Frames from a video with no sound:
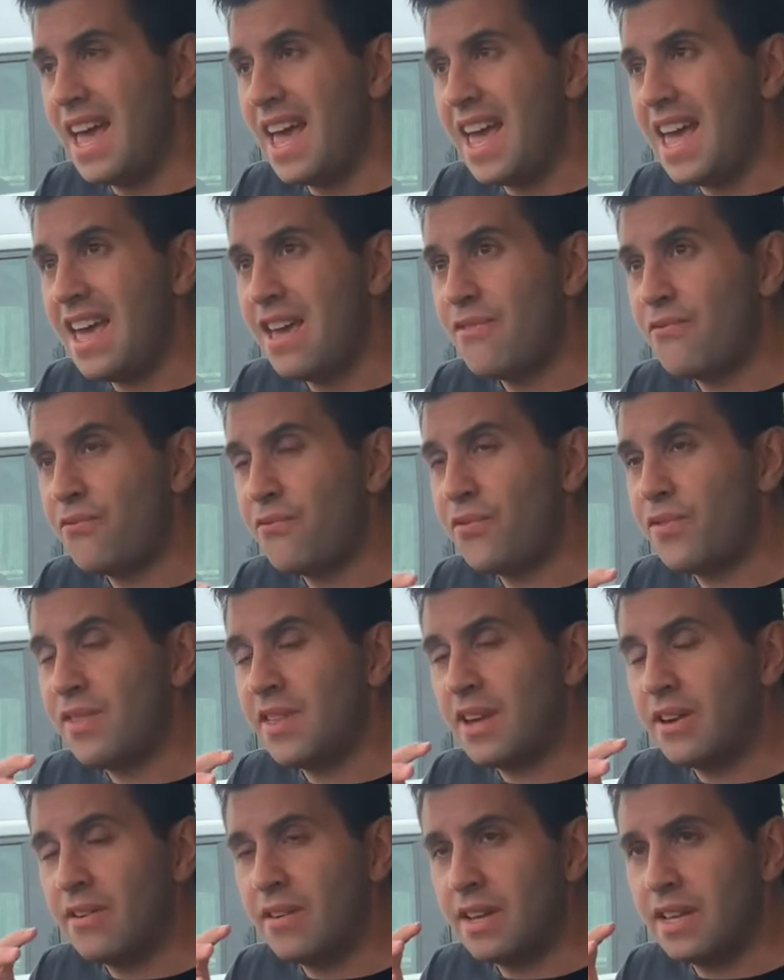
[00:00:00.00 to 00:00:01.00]
If
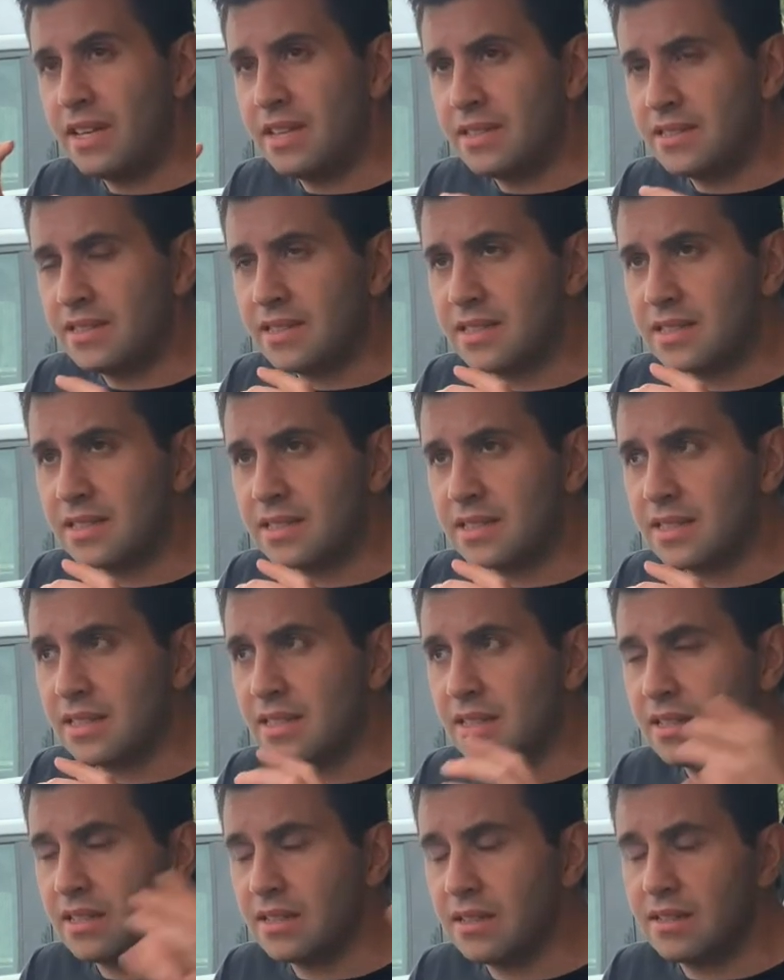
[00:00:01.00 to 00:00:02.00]
there is,
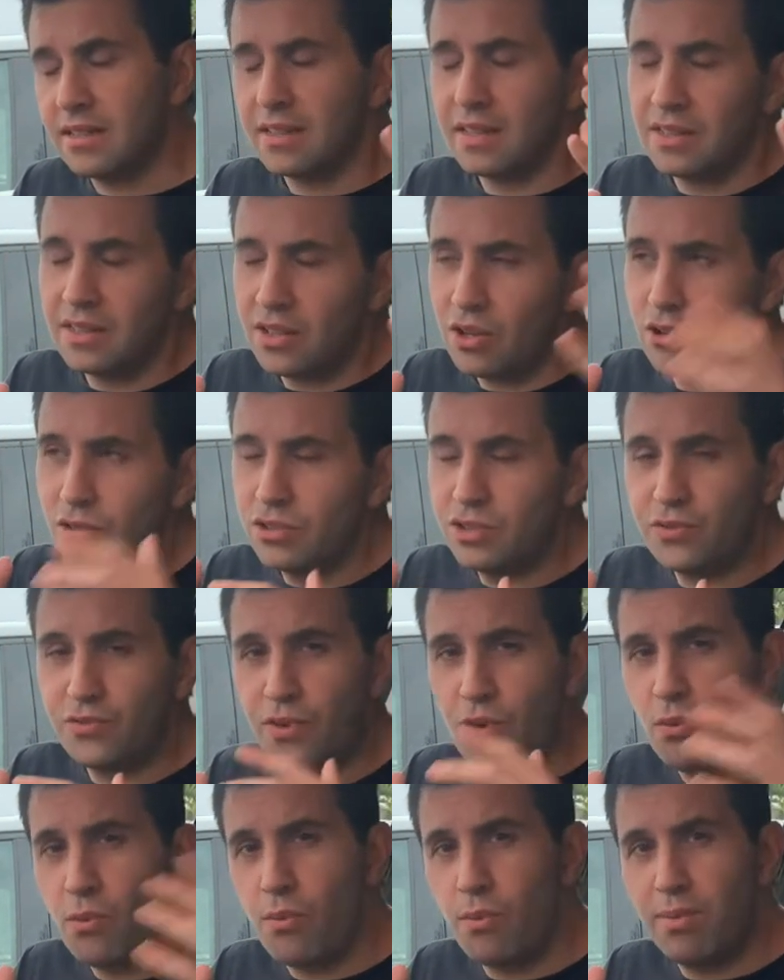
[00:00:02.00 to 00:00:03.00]
uh, the, the, causes
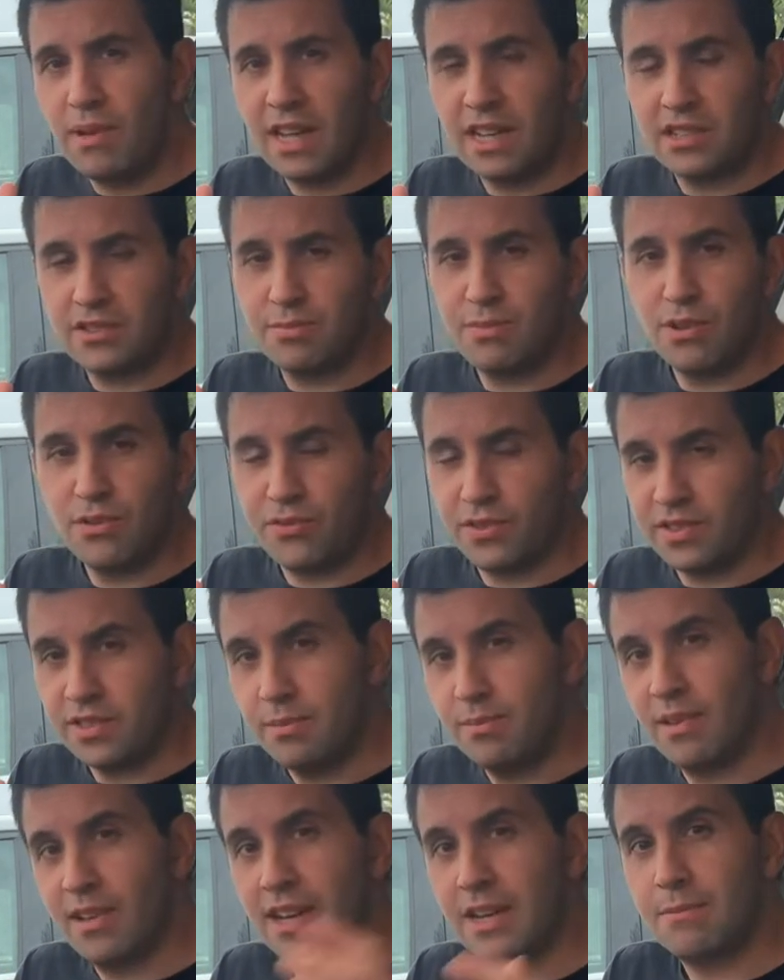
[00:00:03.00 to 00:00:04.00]
for black smoke, for
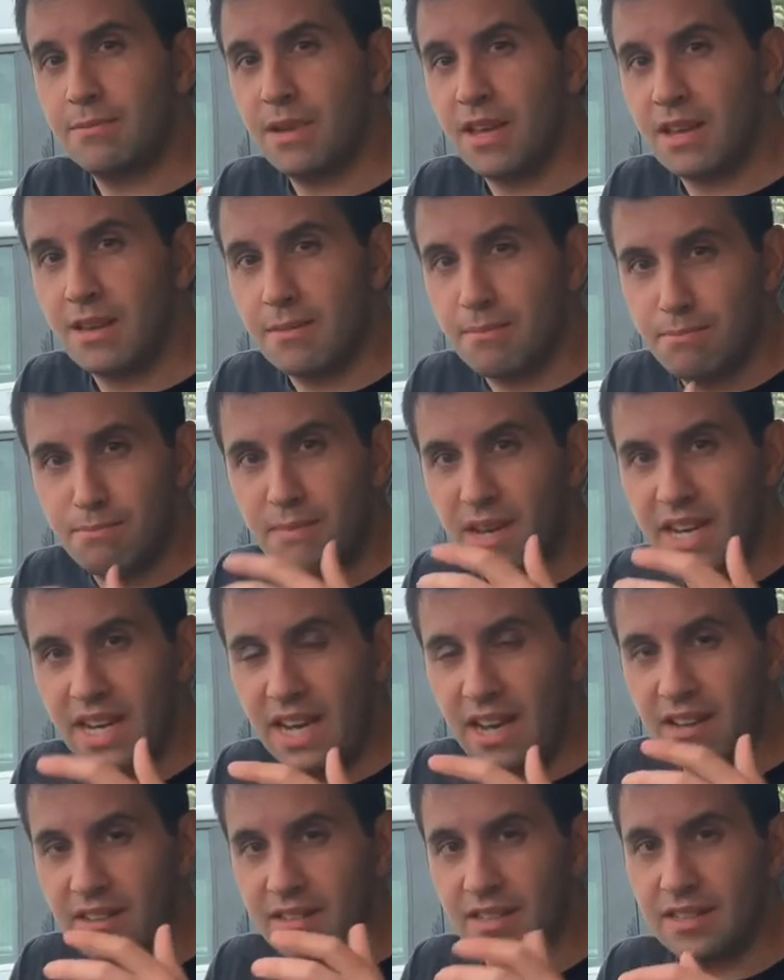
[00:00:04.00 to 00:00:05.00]
example, can be many
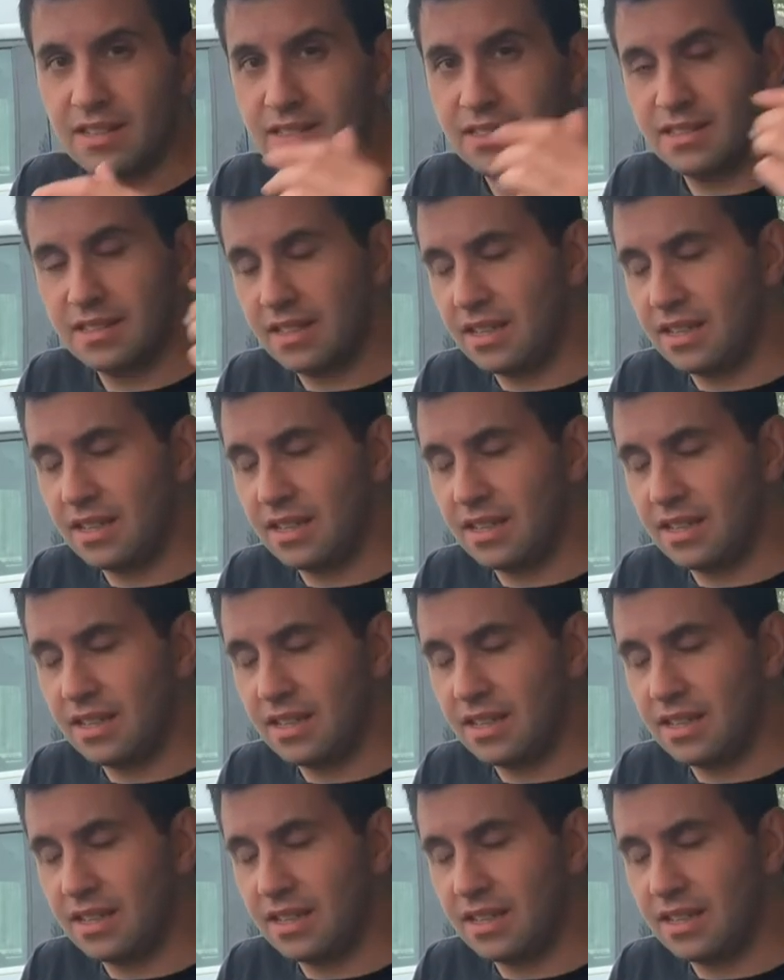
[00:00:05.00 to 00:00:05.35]
others.